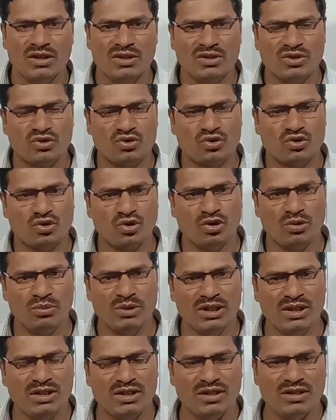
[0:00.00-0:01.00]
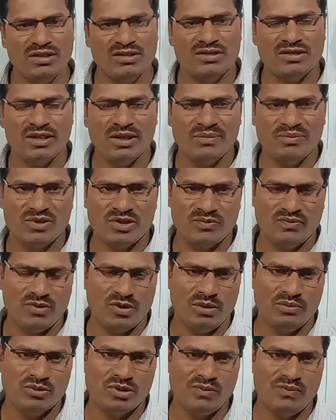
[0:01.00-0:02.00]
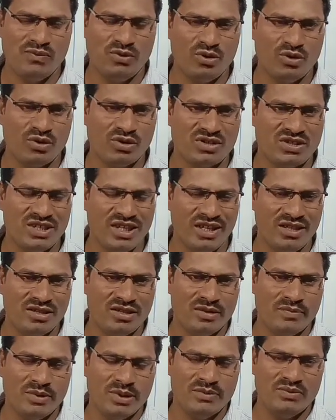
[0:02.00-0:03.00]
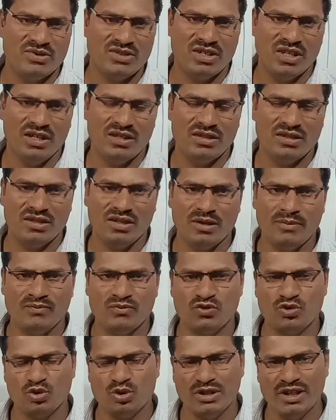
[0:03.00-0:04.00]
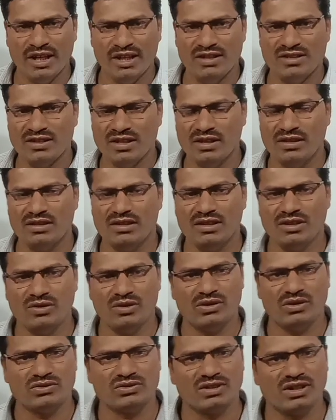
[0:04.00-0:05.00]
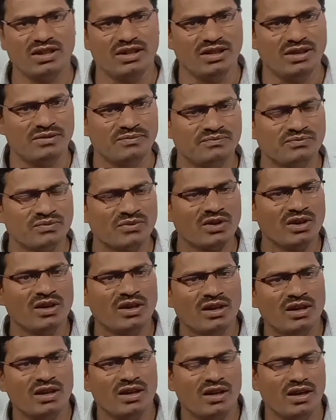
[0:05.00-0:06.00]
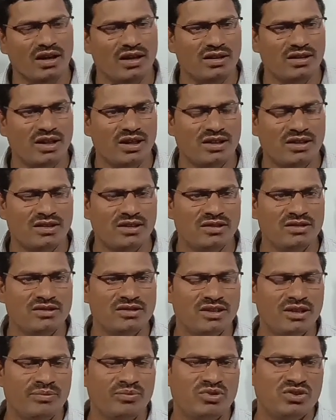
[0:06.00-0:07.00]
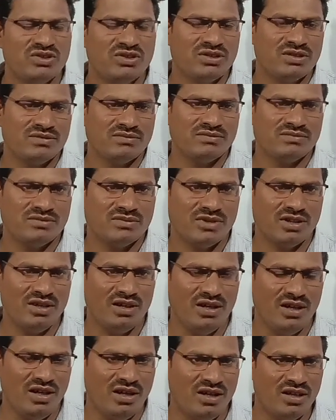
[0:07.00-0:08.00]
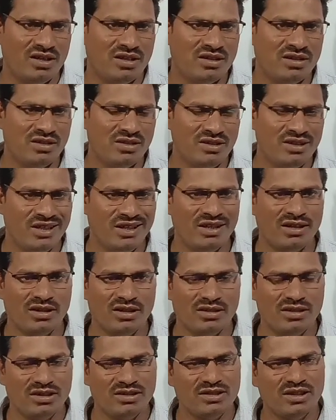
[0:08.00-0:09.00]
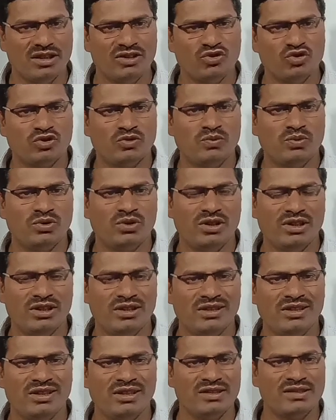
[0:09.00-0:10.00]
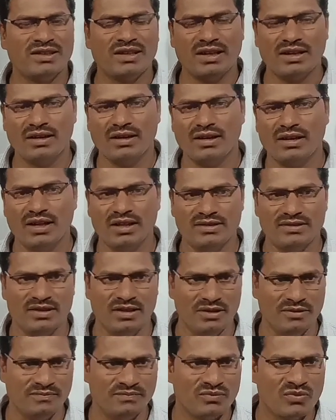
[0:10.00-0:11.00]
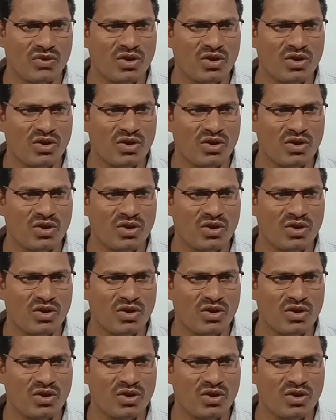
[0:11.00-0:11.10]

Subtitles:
So many concepts from the 4th standard, 5th standard up to 9th standard you have studied, and that concepts are there, these are useful in this lesson.